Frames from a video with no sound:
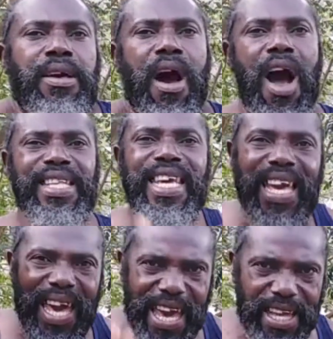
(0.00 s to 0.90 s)
or the
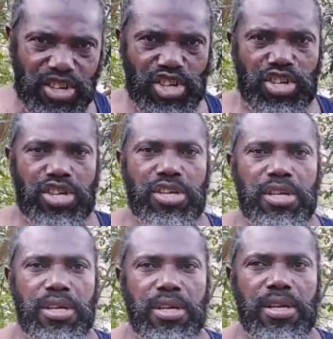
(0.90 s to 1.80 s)
age
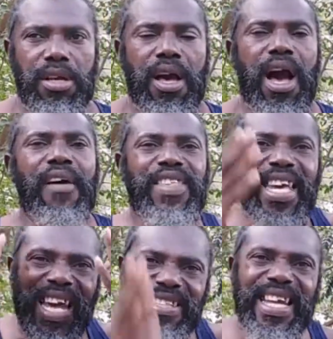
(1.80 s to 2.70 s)
of the
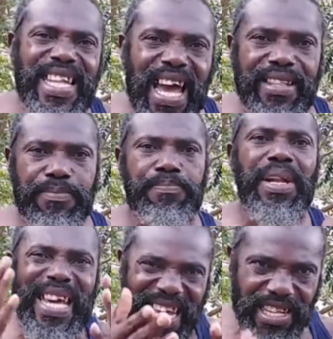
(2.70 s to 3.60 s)
internet.
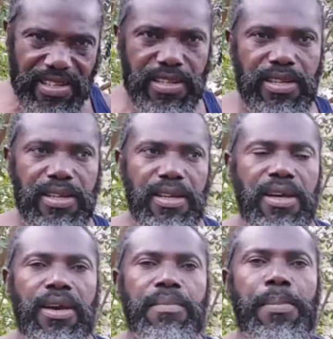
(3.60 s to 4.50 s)
Please
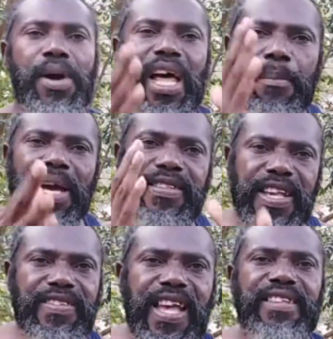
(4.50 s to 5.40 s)
My brother and my
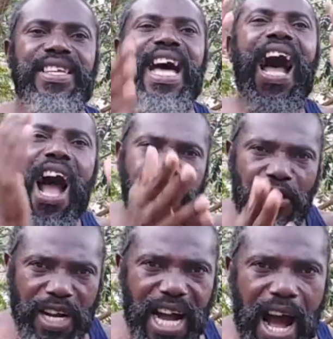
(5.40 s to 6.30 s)
sisters in
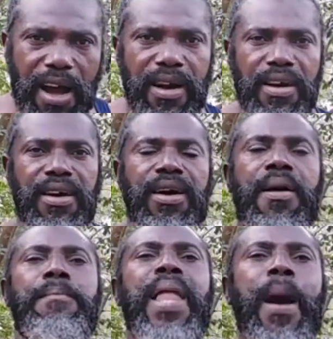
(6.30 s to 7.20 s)
Africa,
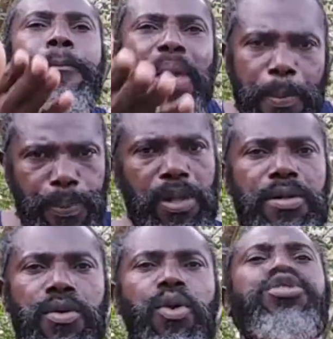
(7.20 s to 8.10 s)
black people
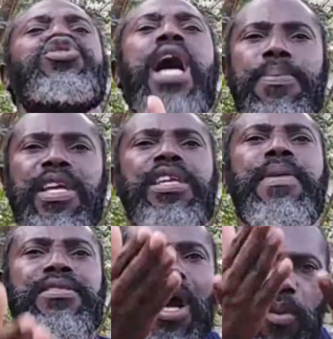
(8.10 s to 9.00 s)
who trapped in the
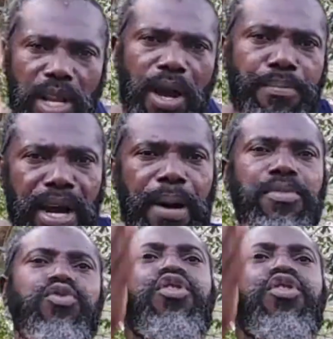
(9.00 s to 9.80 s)
message of William Branham, do